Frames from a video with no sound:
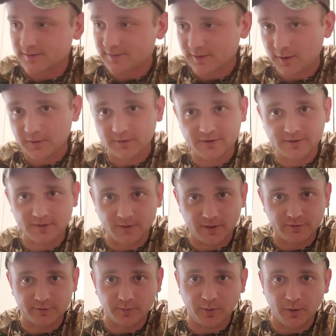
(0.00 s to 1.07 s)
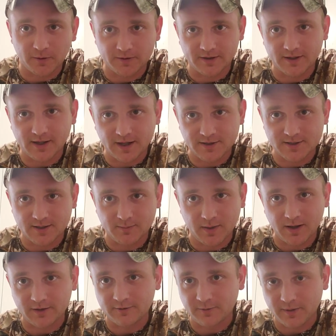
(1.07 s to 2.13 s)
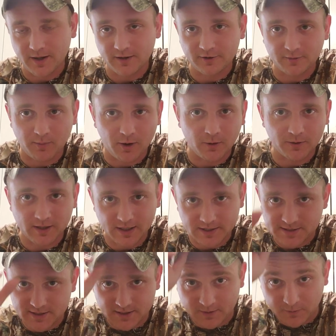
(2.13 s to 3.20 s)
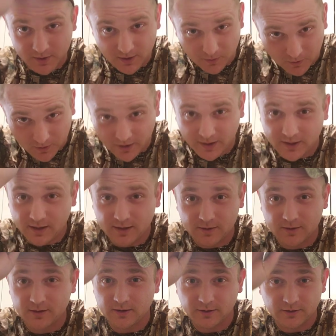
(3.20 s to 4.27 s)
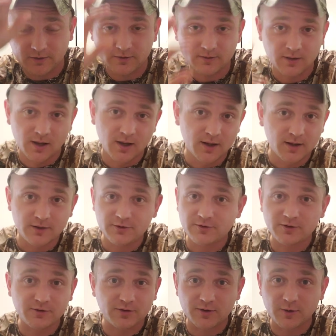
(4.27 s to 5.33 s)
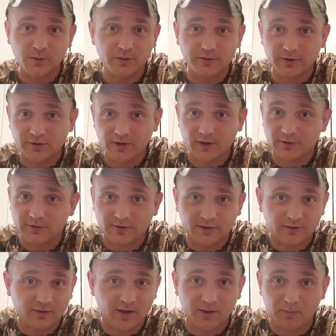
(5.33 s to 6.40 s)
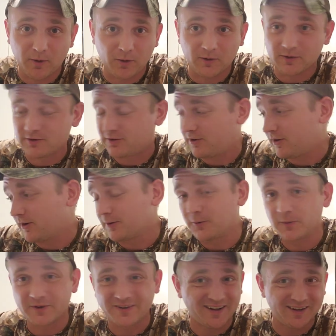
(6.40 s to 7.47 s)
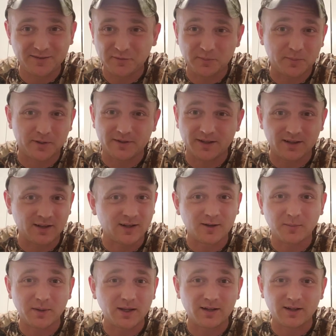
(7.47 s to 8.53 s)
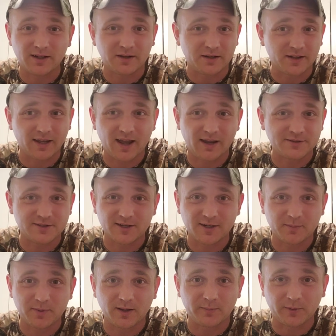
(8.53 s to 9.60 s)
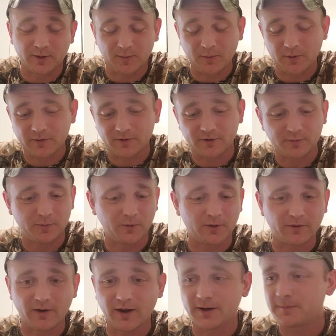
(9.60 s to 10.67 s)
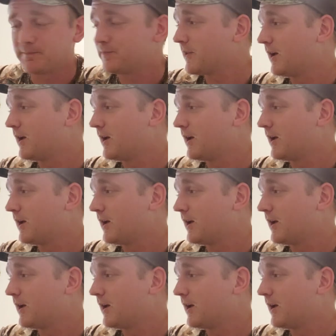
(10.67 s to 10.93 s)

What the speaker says: Y'all are just going to have to pardon the kitchen mess. We got a small kitchen and we don't clean it because it's just the two of us here since like March. So we're not even pretending to be cleanly hygienic people anymore at this point, right?